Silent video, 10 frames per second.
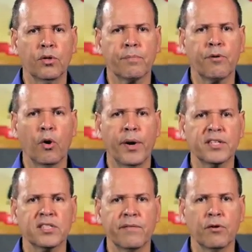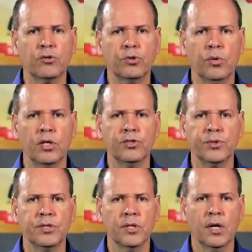the ProX
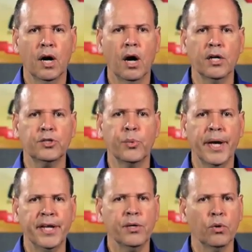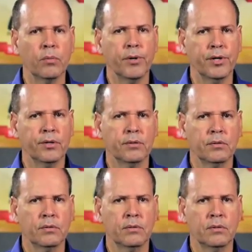70200 onto any oil burner.
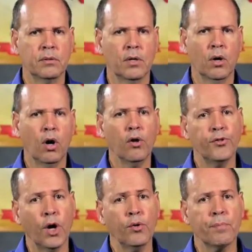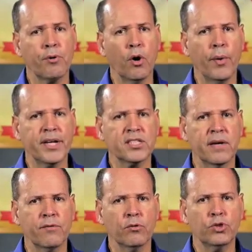Although the ProX
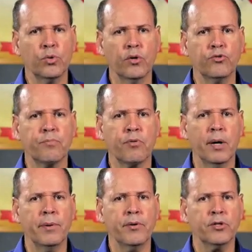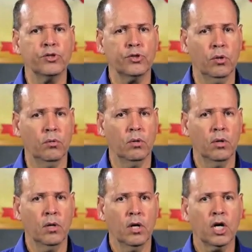70200 primary control
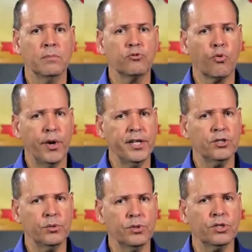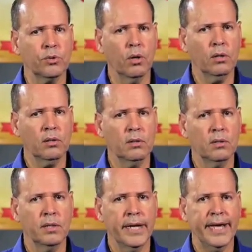comes ready to install
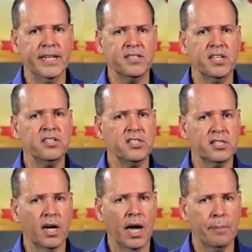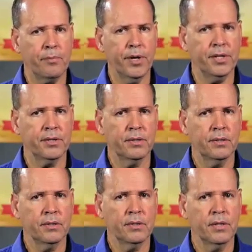and is easy to operate,
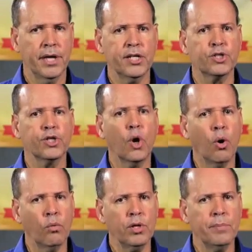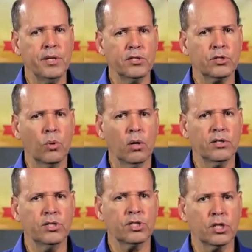it should only be installed
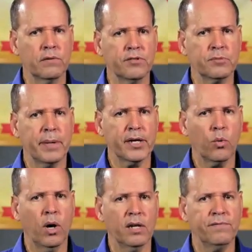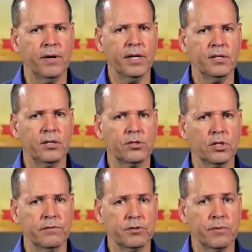and serviced by qualified
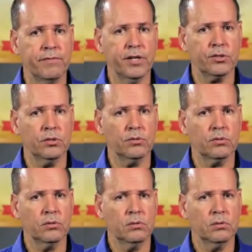service professionals.